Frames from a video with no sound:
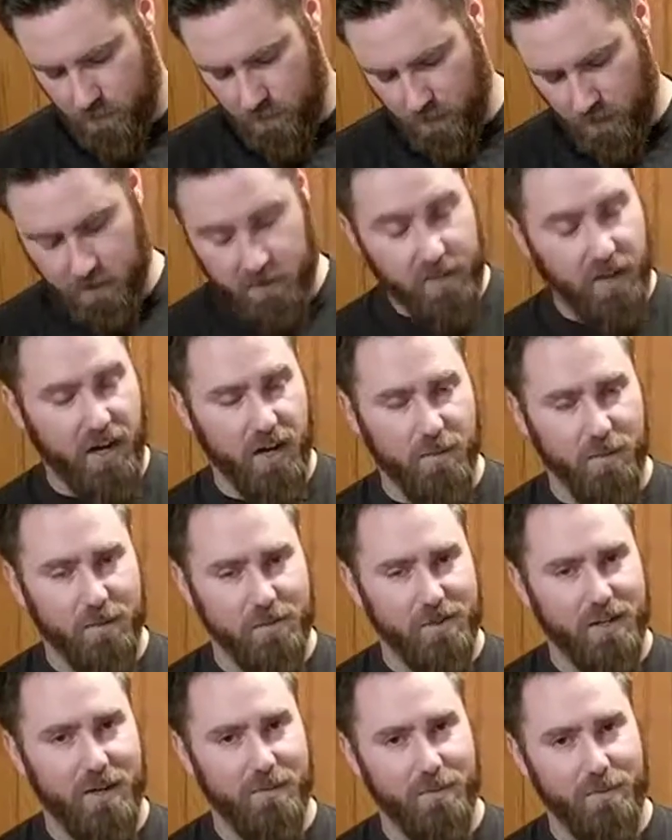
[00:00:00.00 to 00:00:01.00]
Doing a
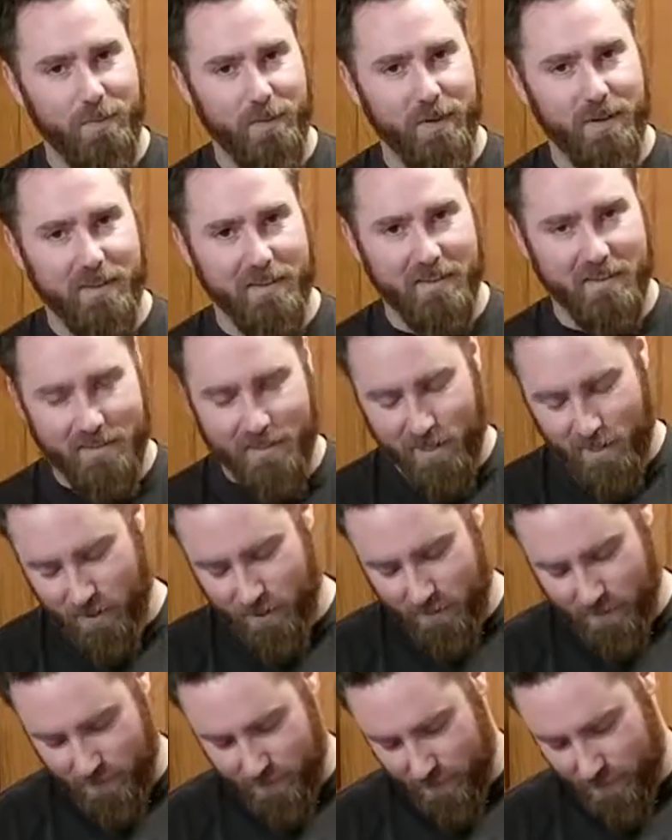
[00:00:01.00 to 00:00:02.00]
terrible job of peeling this
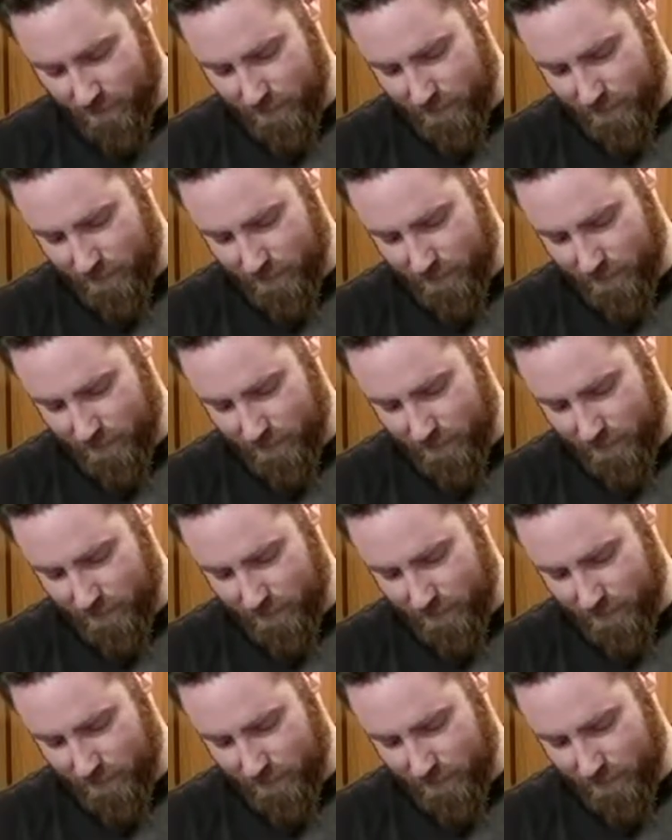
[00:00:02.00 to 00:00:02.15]
onion.